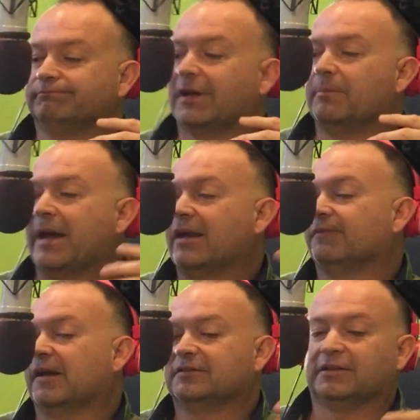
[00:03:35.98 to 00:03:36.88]
not
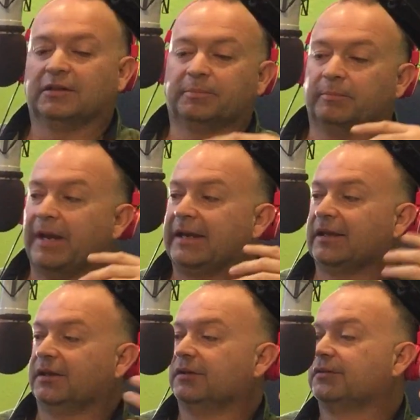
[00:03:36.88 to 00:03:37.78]
manifesting it, but
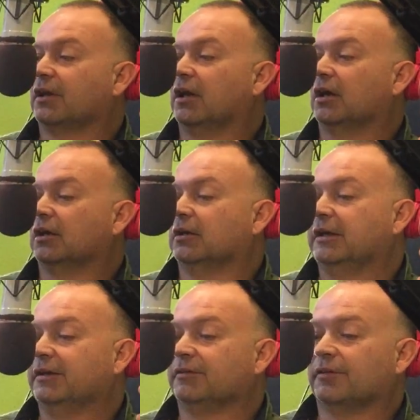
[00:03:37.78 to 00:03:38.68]
making it
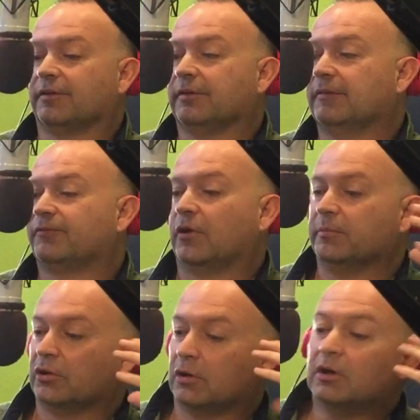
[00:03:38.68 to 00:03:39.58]

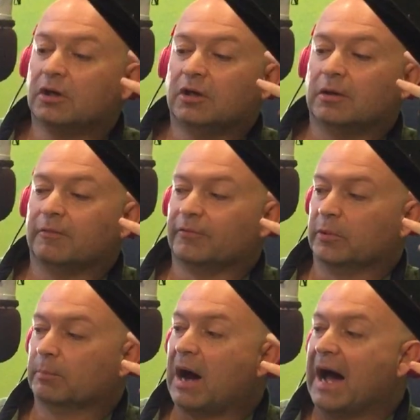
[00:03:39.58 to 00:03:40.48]
from your
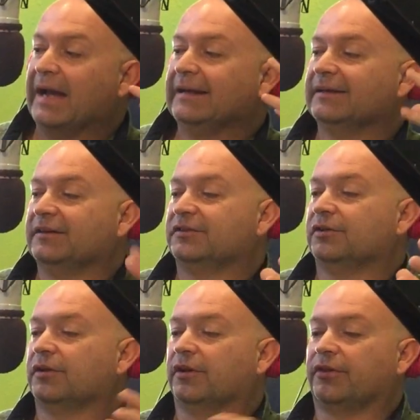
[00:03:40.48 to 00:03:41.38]
mind
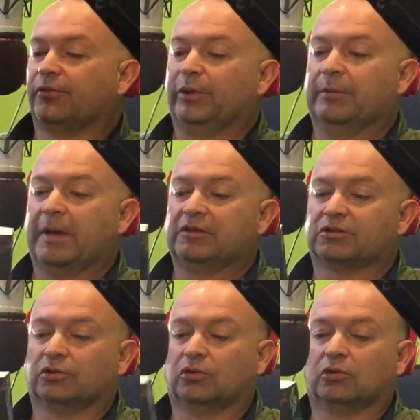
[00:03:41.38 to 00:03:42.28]
into the
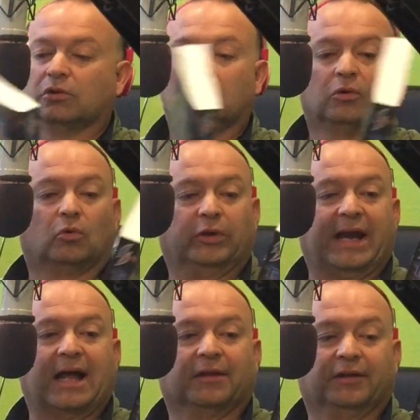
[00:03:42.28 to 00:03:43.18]
three-dimensional
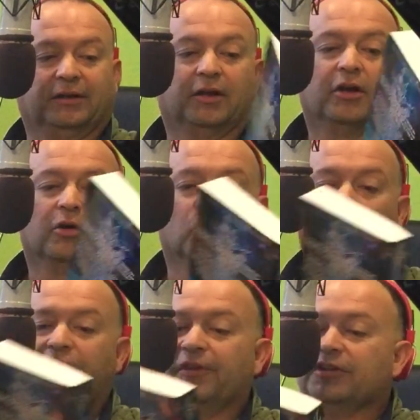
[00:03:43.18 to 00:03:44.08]
reality
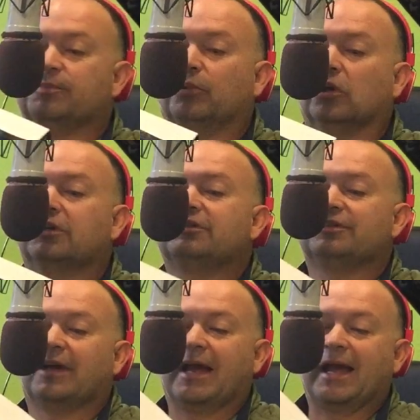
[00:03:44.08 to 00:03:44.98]
with these
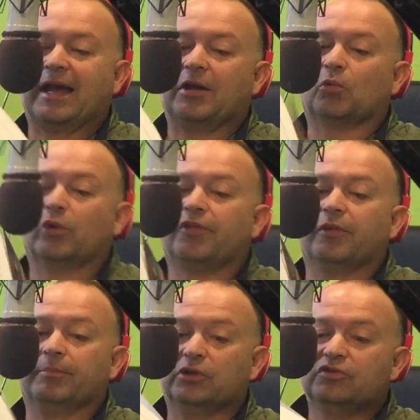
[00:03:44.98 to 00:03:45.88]
books and with
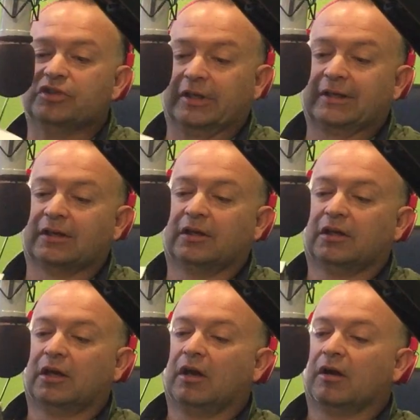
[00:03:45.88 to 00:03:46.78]
the music.
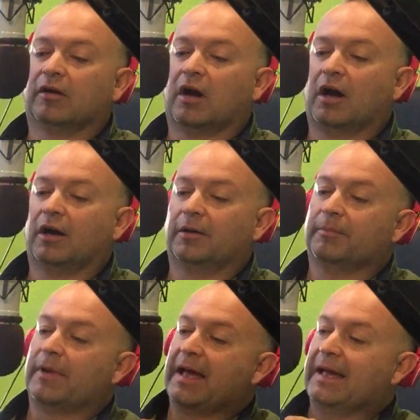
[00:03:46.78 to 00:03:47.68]

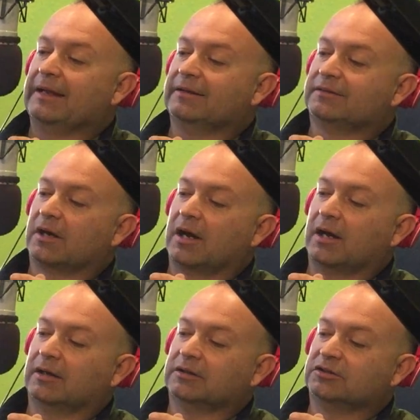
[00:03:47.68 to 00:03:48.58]

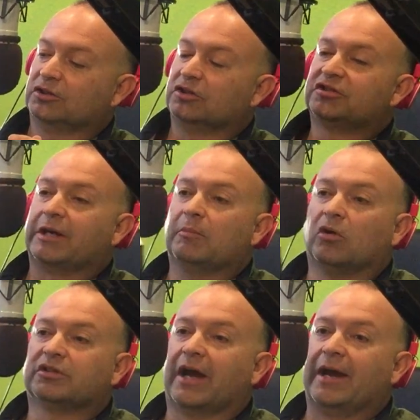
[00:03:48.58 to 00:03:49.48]
So you're saying
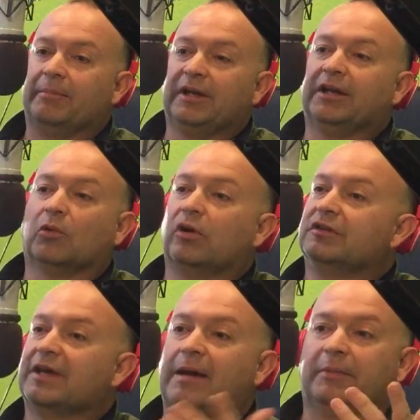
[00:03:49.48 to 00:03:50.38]
multimedia. What
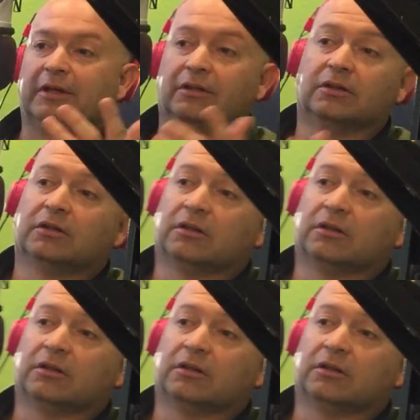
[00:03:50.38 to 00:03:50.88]
does that mean?